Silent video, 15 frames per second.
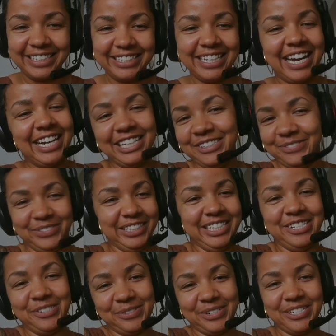I really
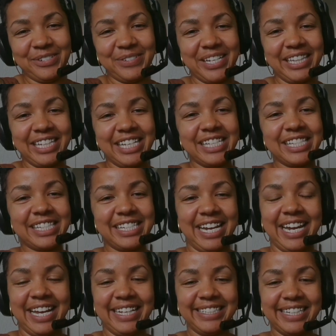enjoy doing this.
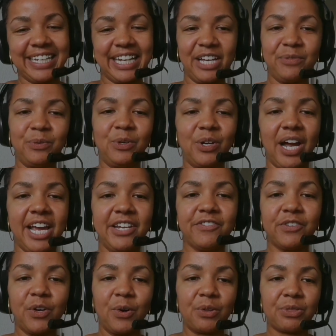And again, we'll kind of
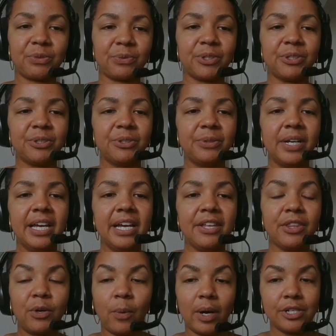go through
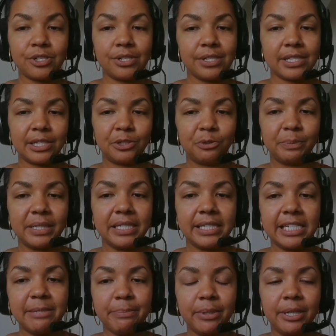the questions a little bit
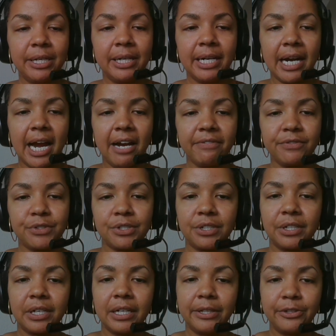deeper
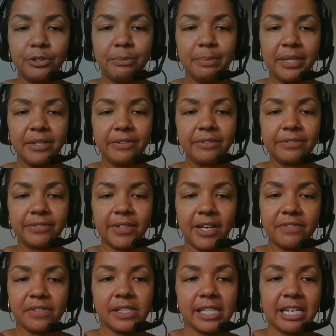after a little bit of
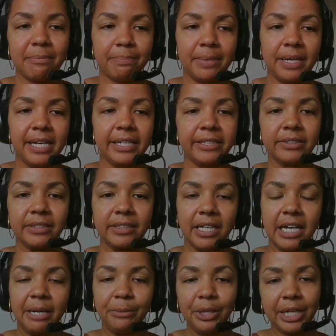sleep and
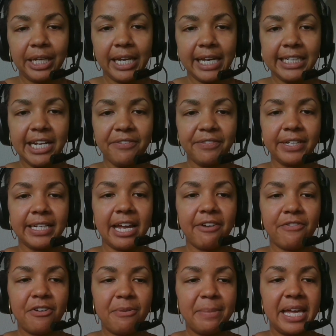looking at it every day
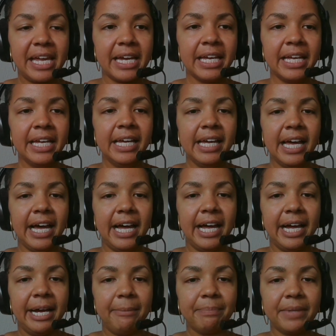for me.
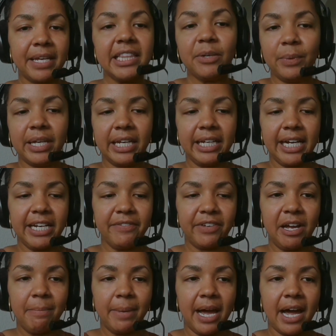And then we can kind of
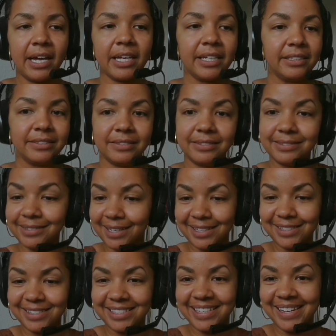come back and
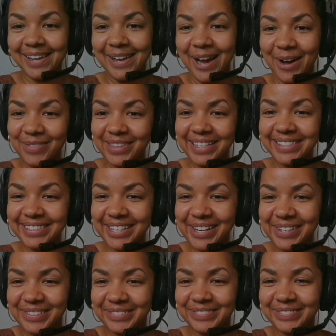see how things
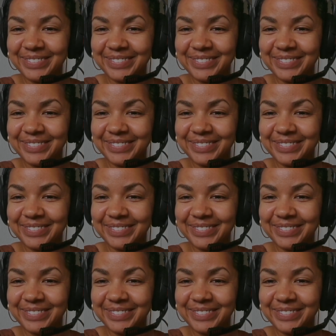go.